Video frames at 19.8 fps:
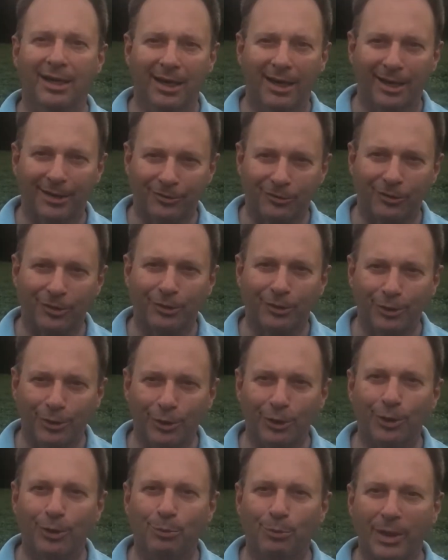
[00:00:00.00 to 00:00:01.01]
a
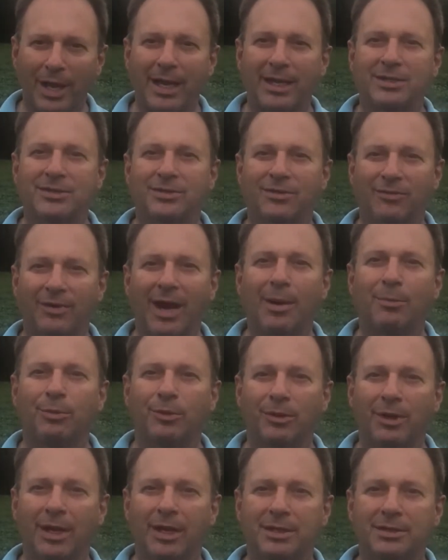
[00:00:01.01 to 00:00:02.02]
secure base of
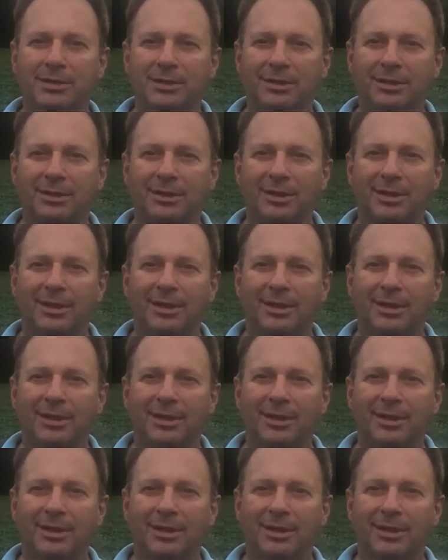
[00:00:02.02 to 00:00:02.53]
operation,